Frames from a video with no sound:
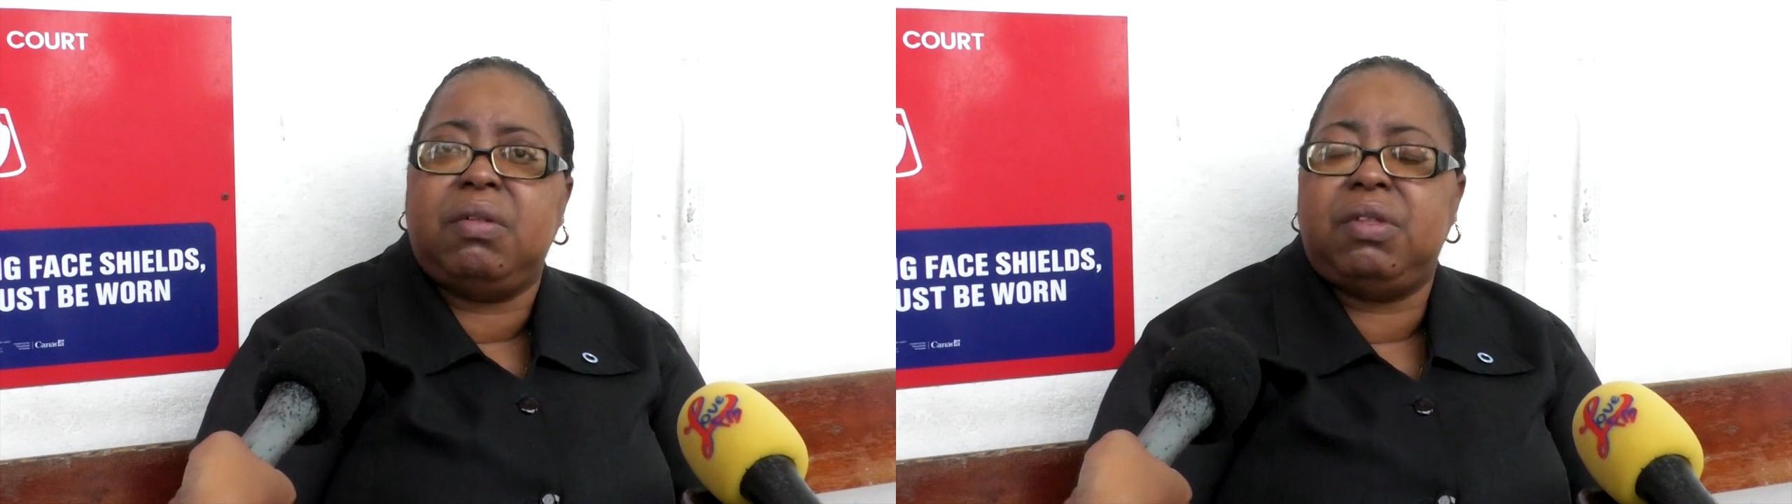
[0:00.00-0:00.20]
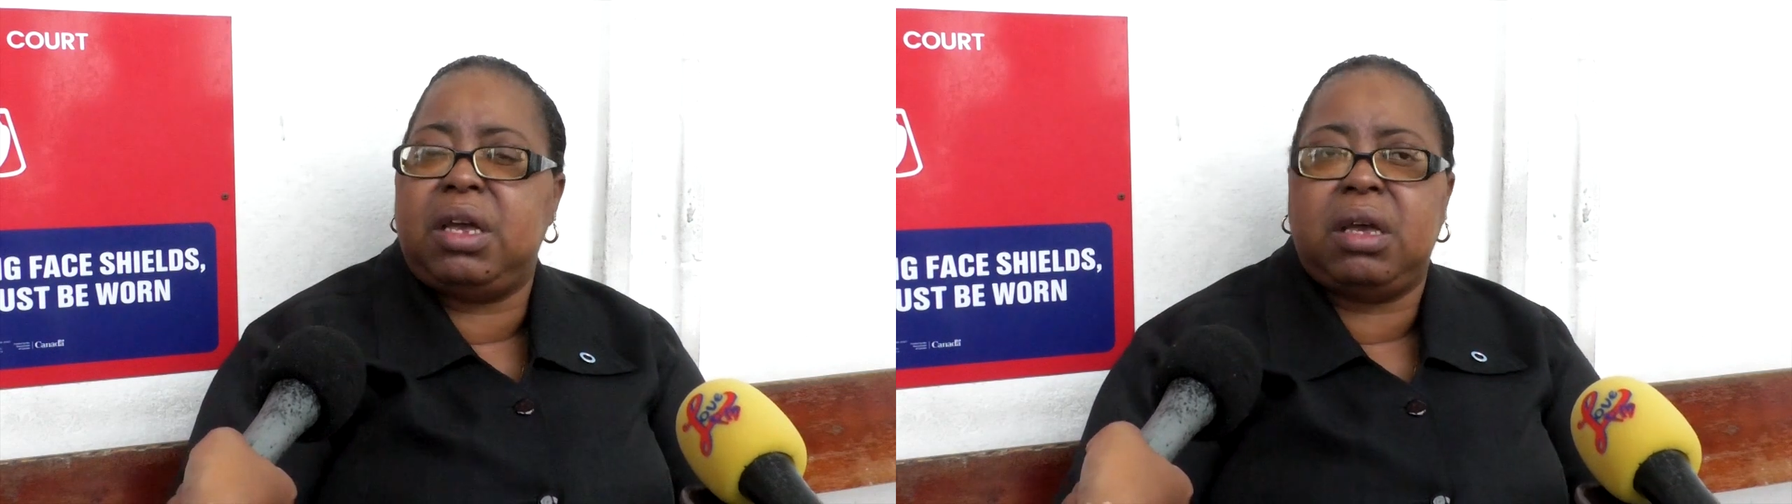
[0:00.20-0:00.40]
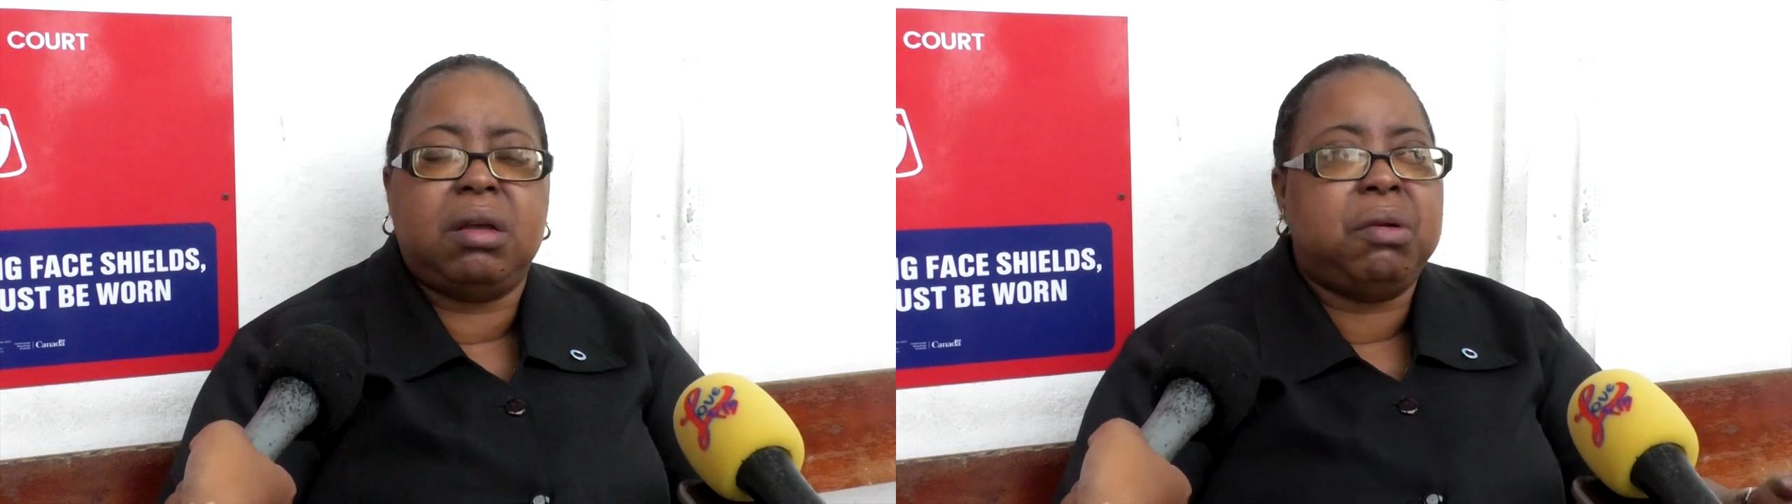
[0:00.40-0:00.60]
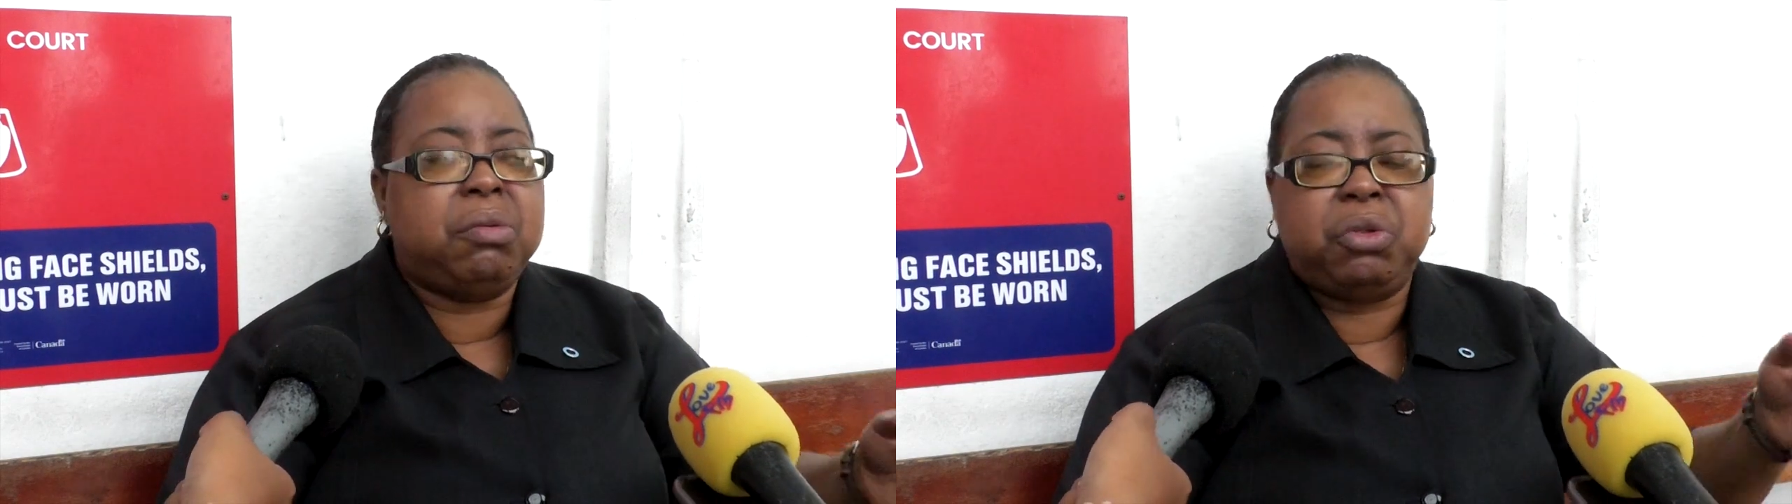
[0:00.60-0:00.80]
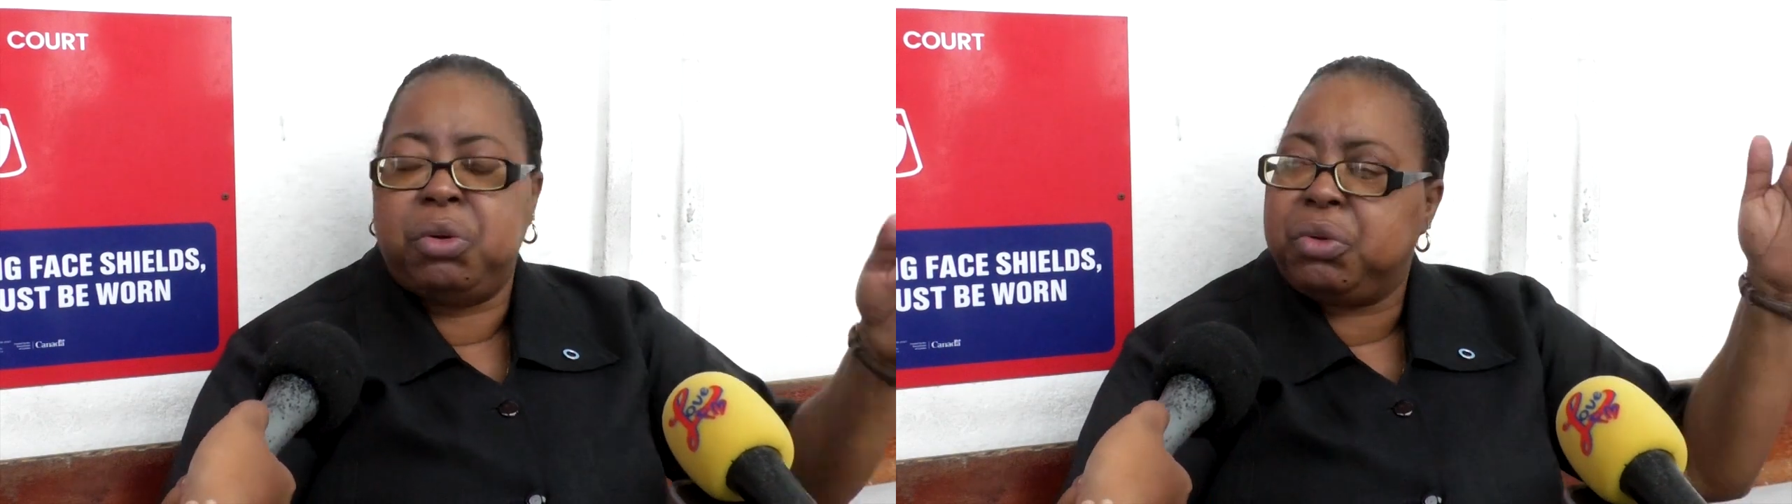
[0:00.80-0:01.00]
they
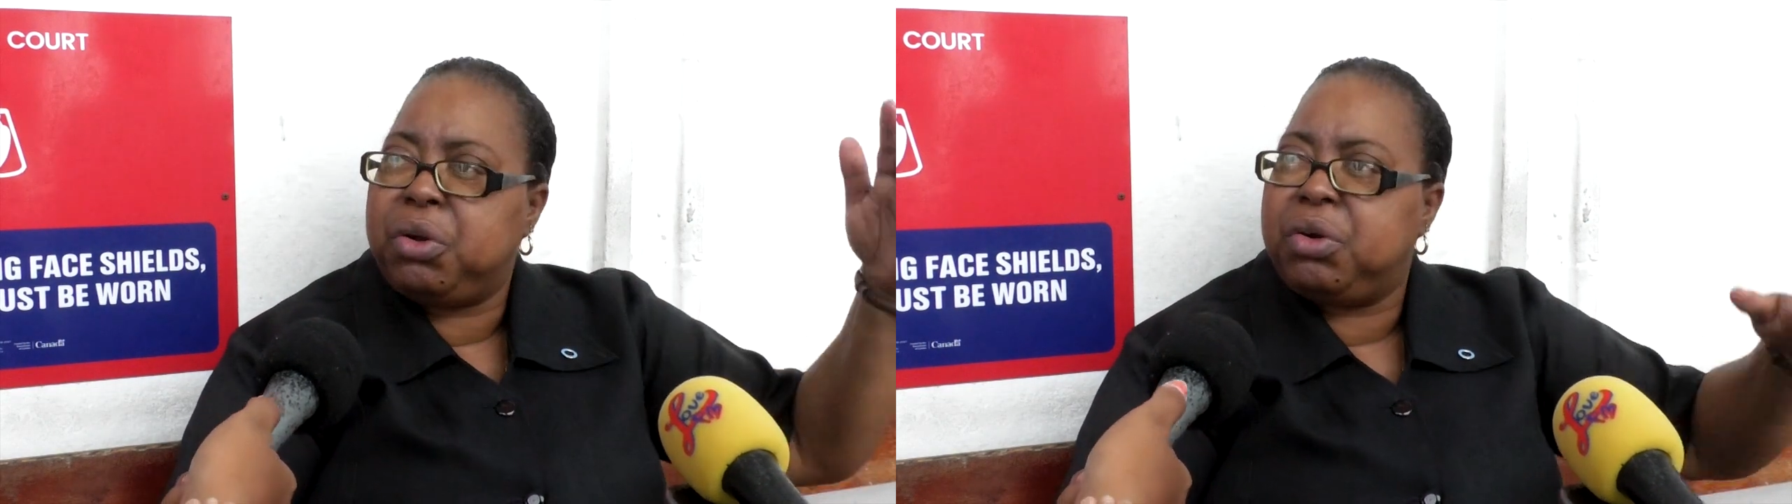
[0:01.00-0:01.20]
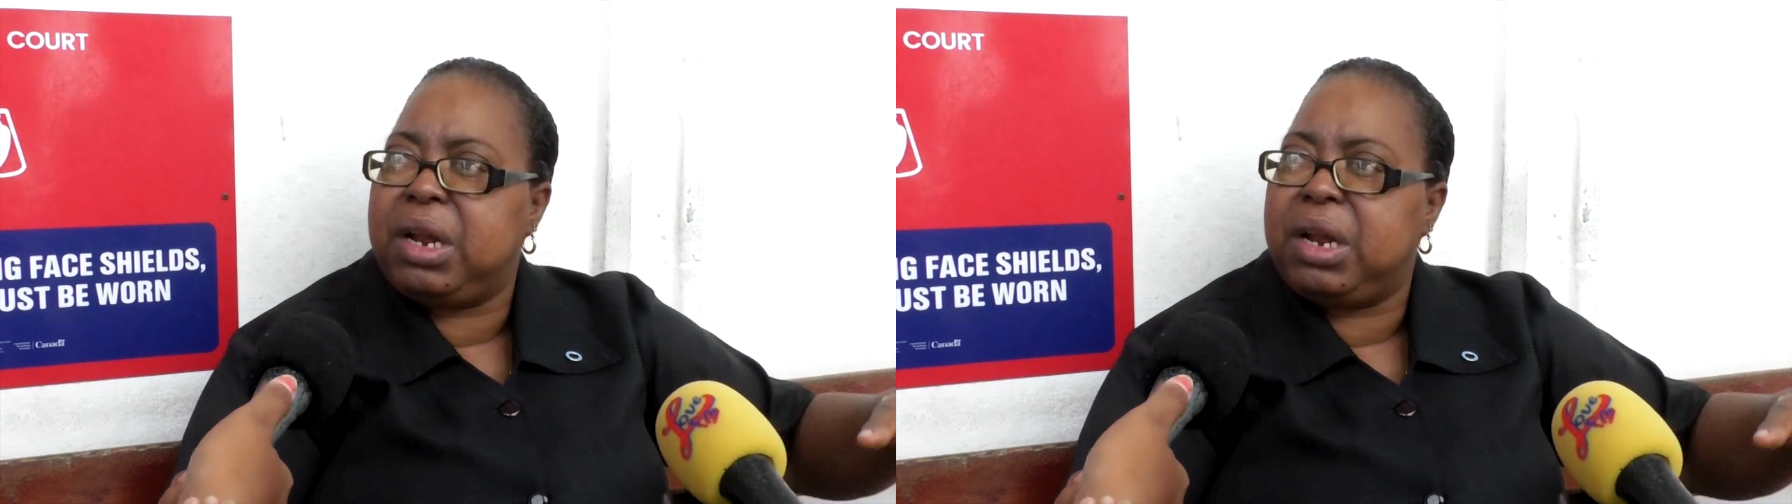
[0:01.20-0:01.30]
took down